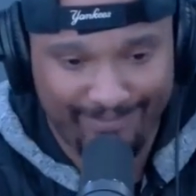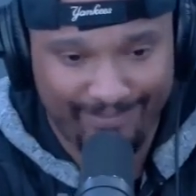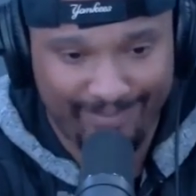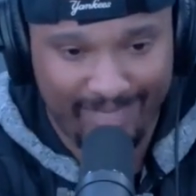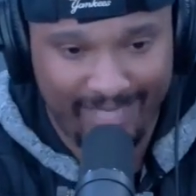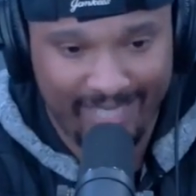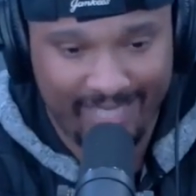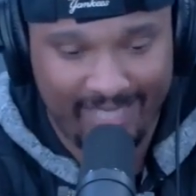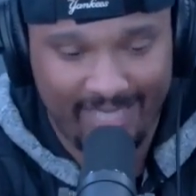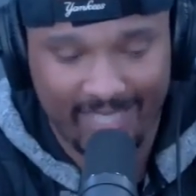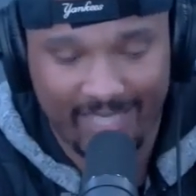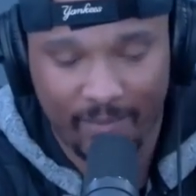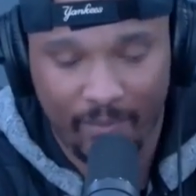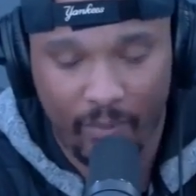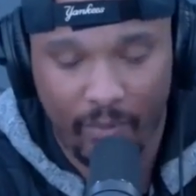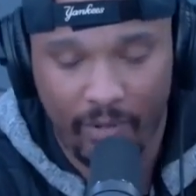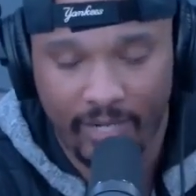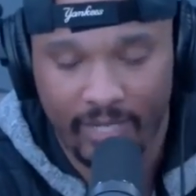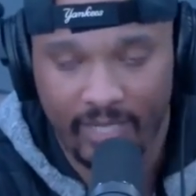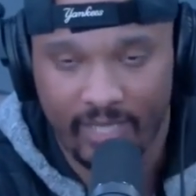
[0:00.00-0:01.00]
It's
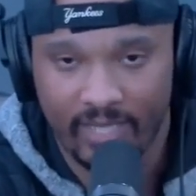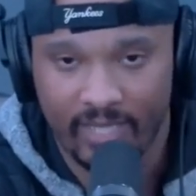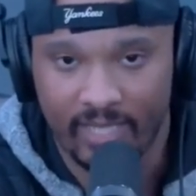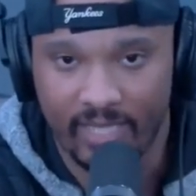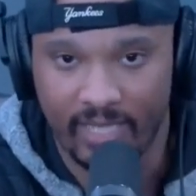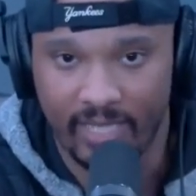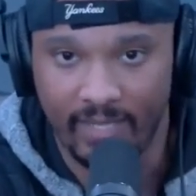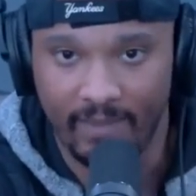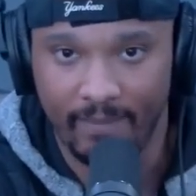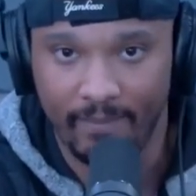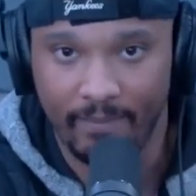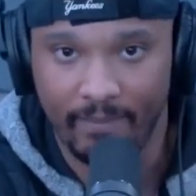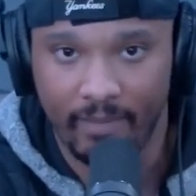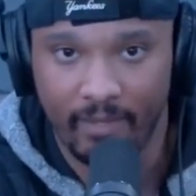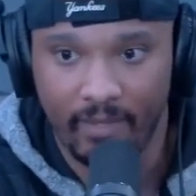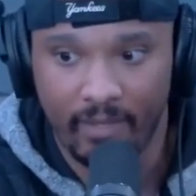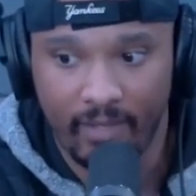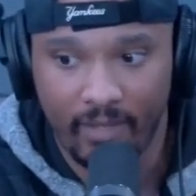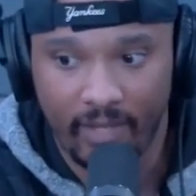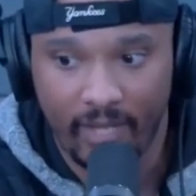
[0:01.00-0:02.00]
disappointing to see.
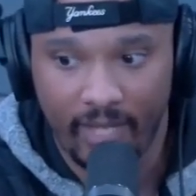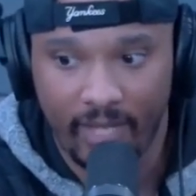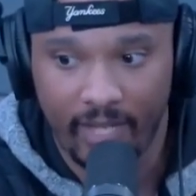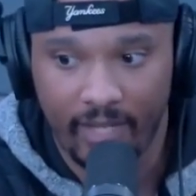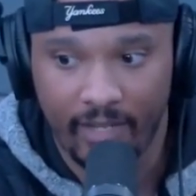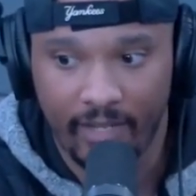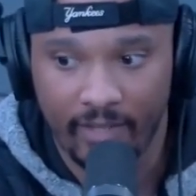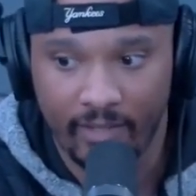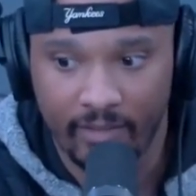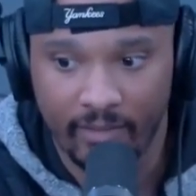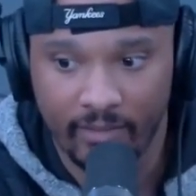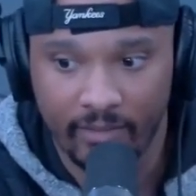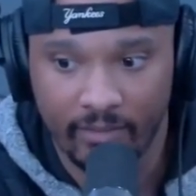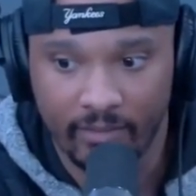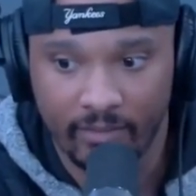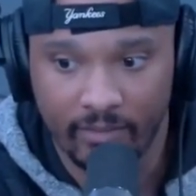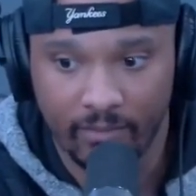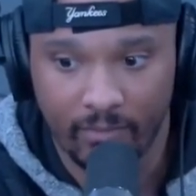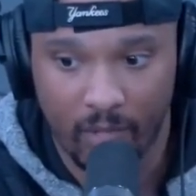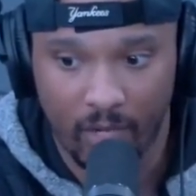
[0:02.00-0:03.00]
And
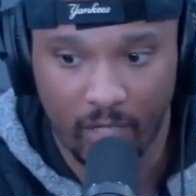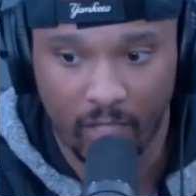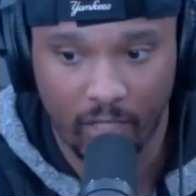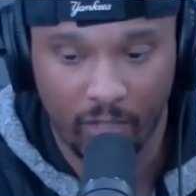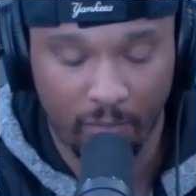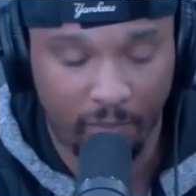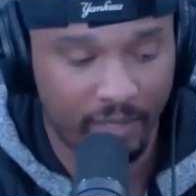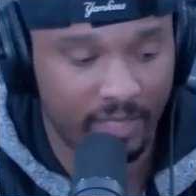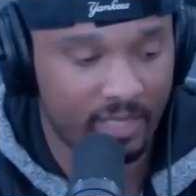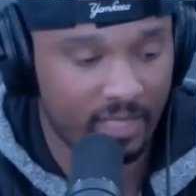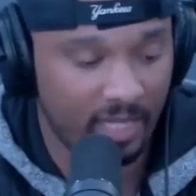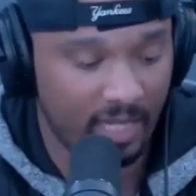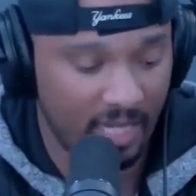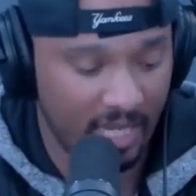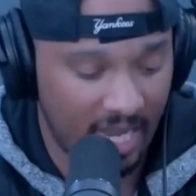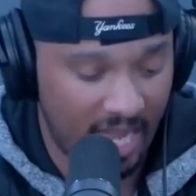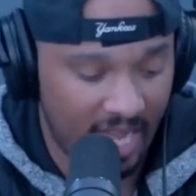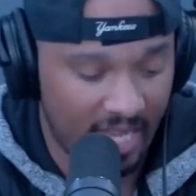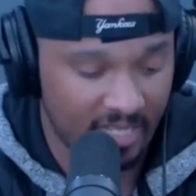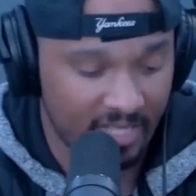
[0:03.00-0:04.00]
Margot puts a
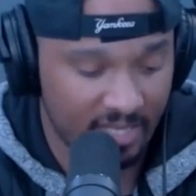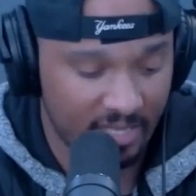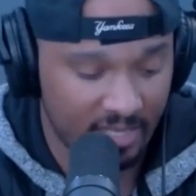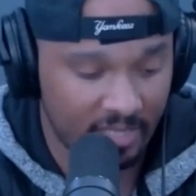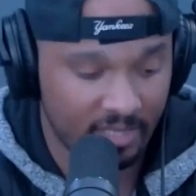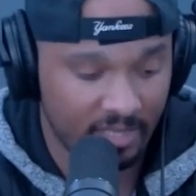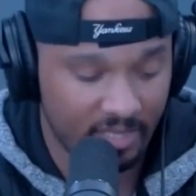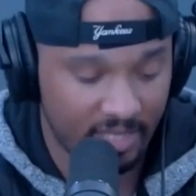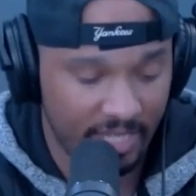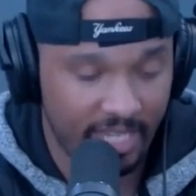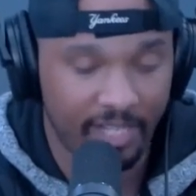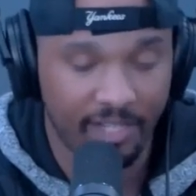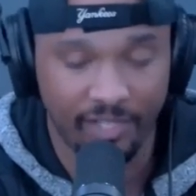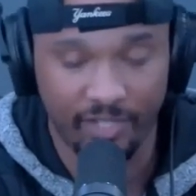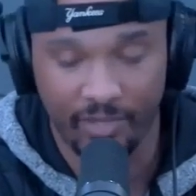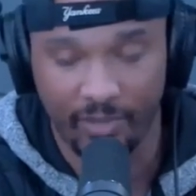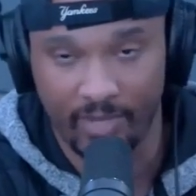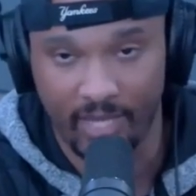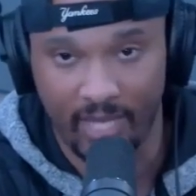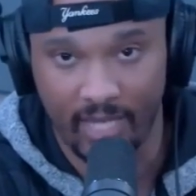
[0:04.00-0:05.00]
lot
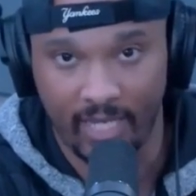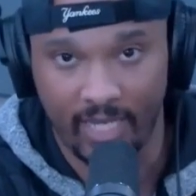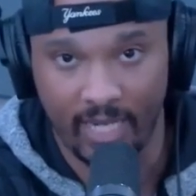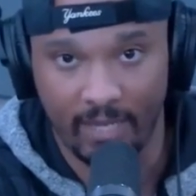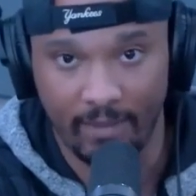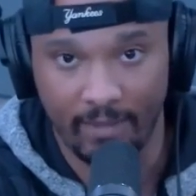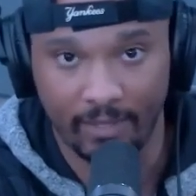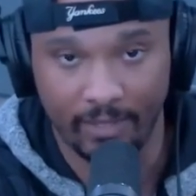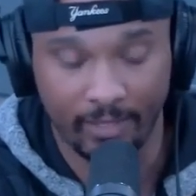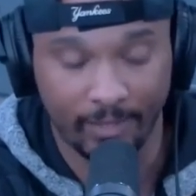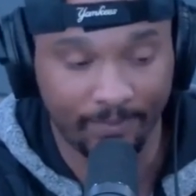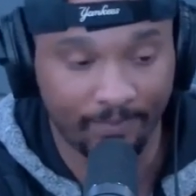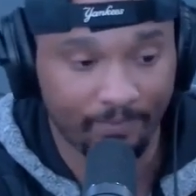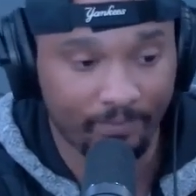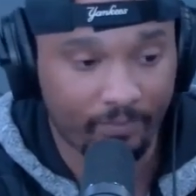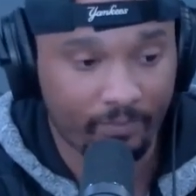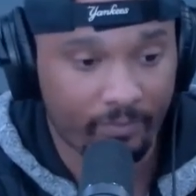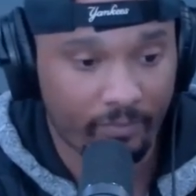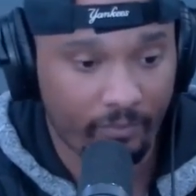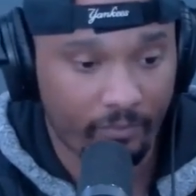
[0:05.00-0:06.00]
into that character.
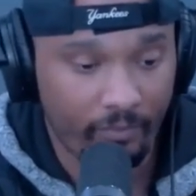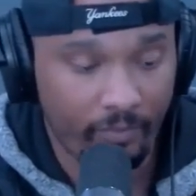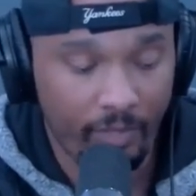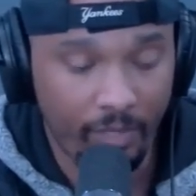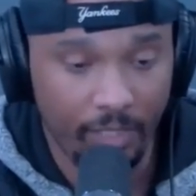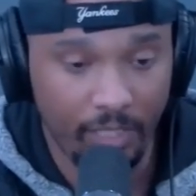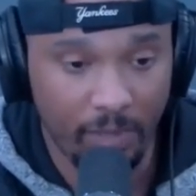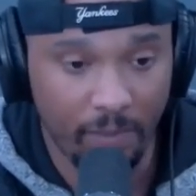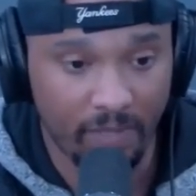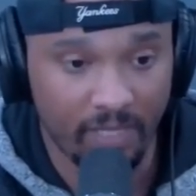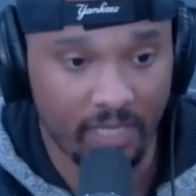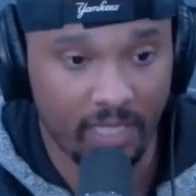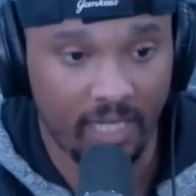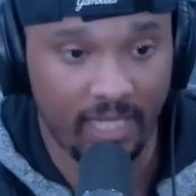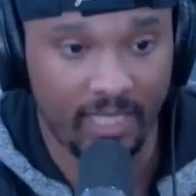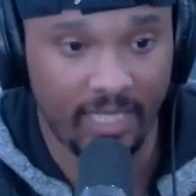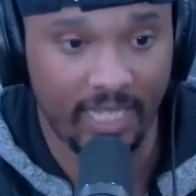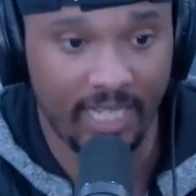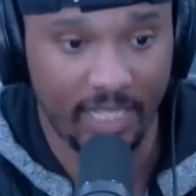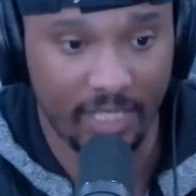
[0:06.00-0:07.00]
She puts a lot
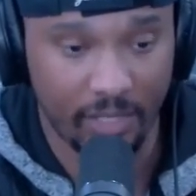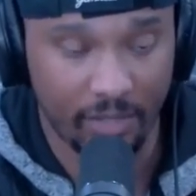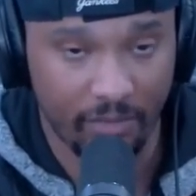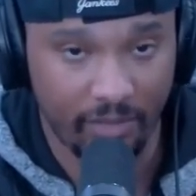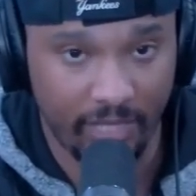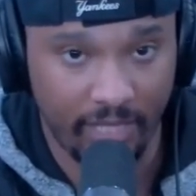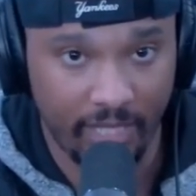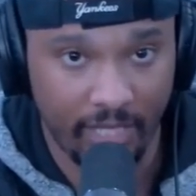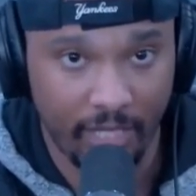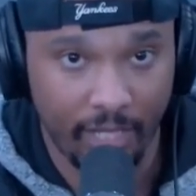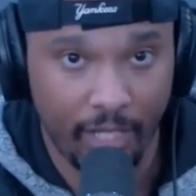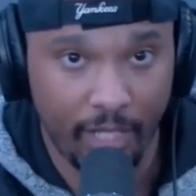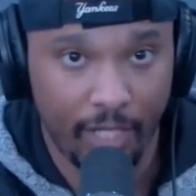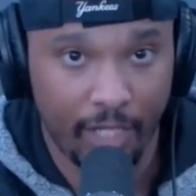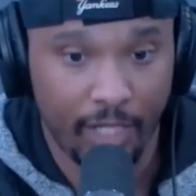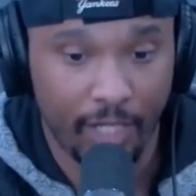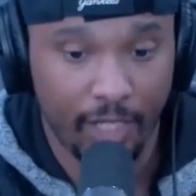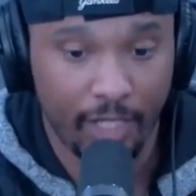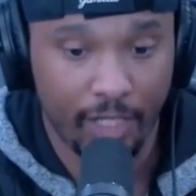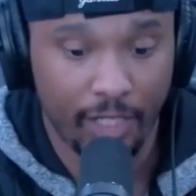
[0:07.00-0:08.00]
into history.
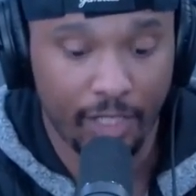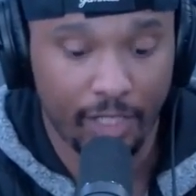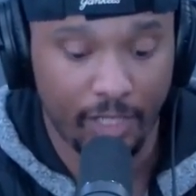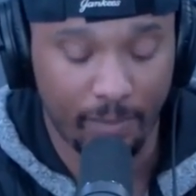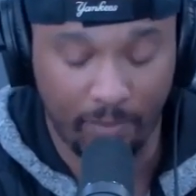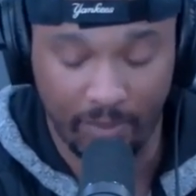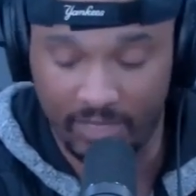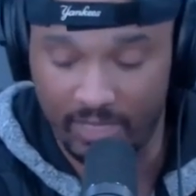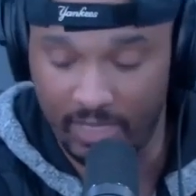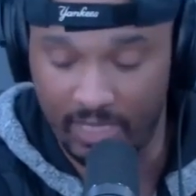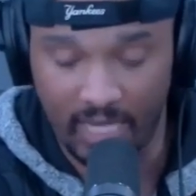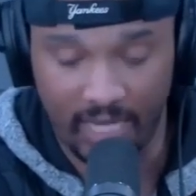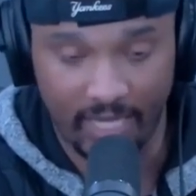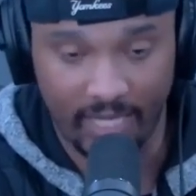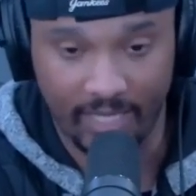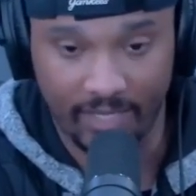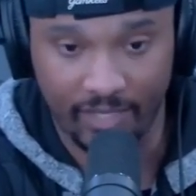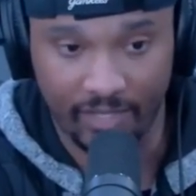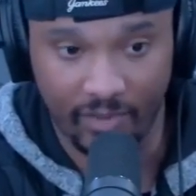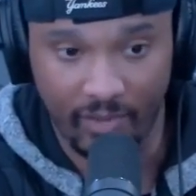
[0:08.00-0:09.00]
She puts a
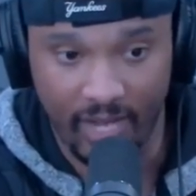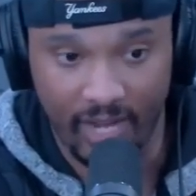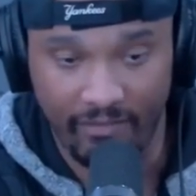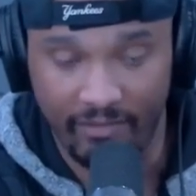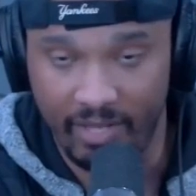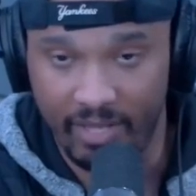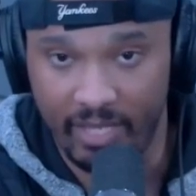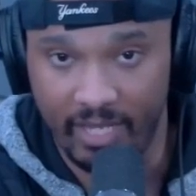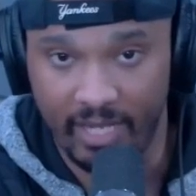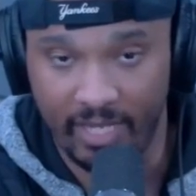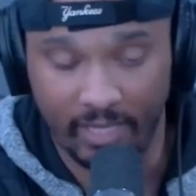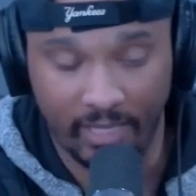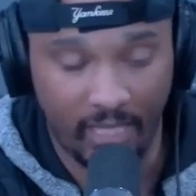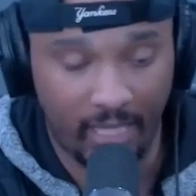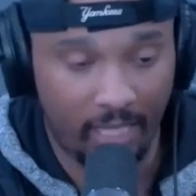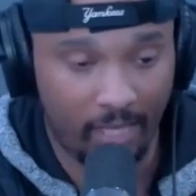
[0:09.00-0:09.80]
lot into everything.